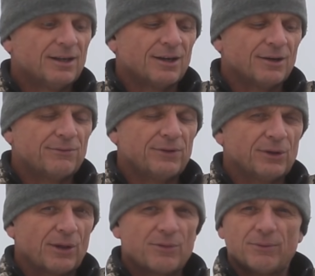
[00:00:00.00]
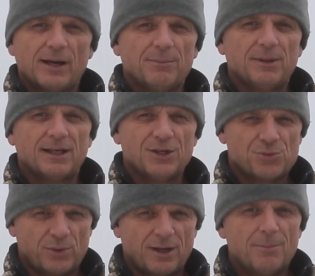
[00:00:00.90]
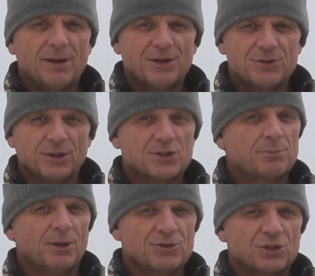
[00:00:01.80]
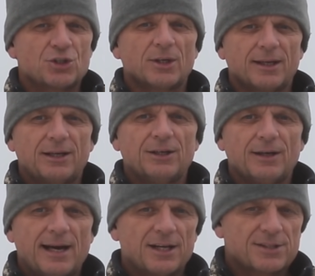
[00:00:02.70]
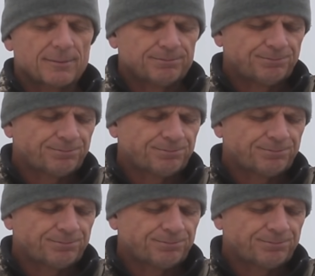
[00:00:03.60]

are feeling threatened because we're about to expose the shit out of your ass.